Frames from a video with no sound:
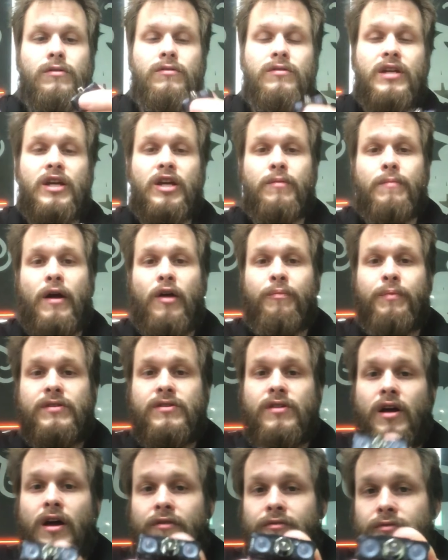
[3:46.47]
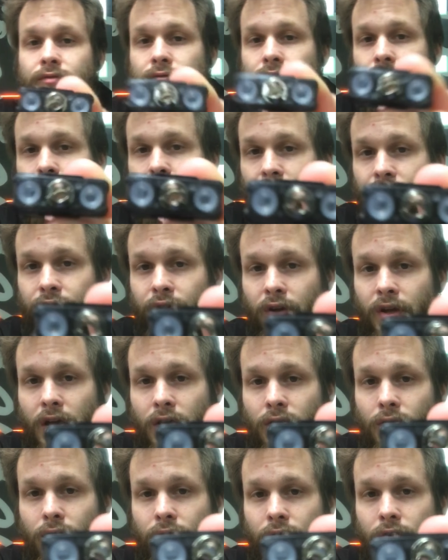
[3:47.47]
take your mouthpiece off. You can fill
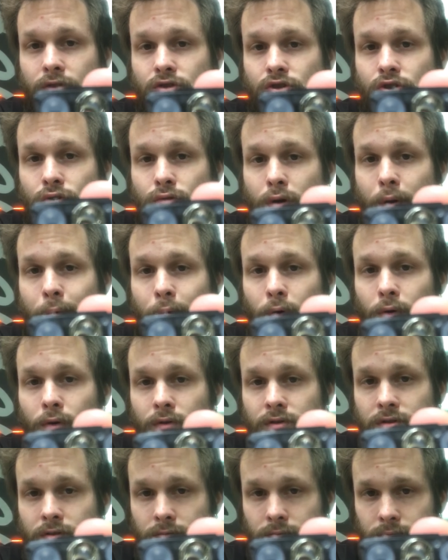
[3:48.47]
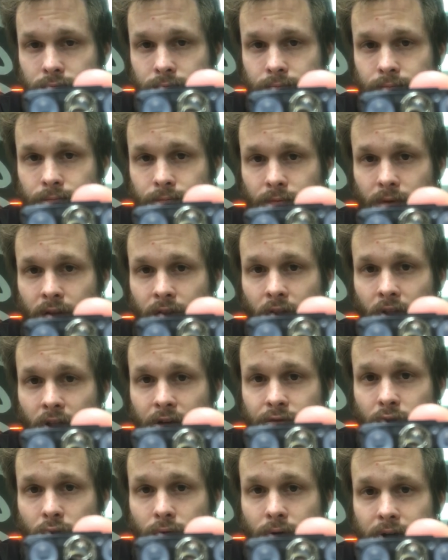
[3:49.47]
either of those two rubber holes on the
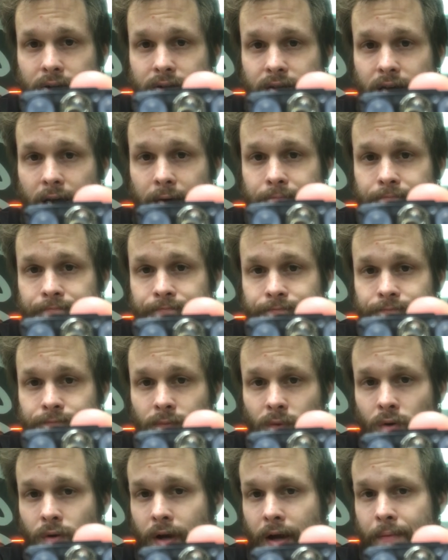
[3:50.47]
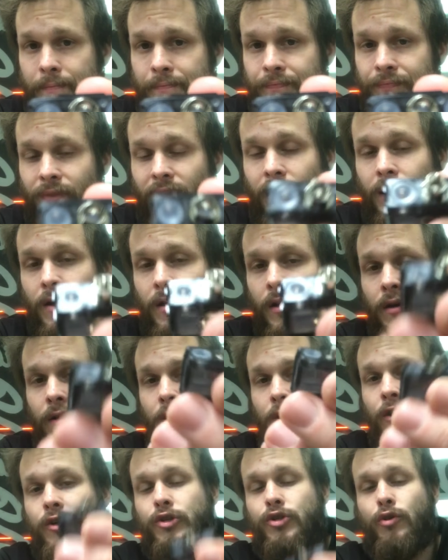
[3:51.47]
left or the right side. Okay?
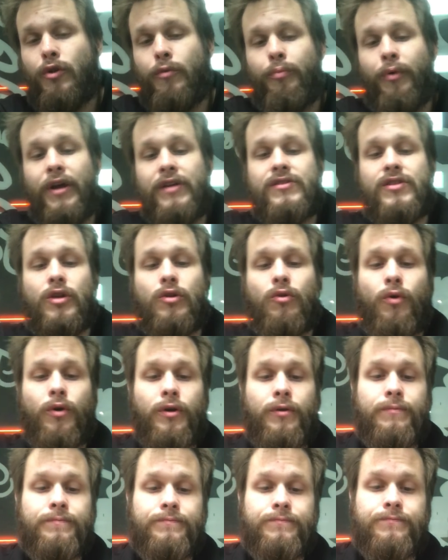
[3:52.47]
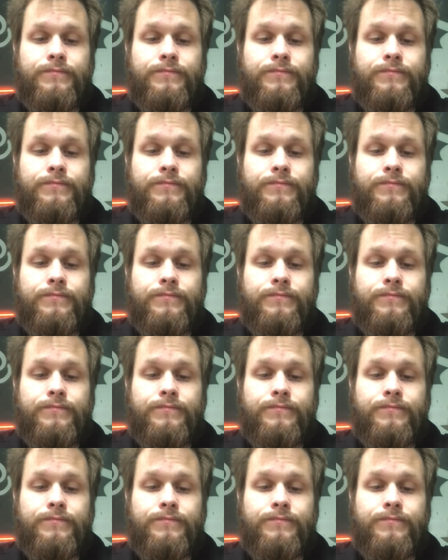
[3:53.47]
To replace the coil,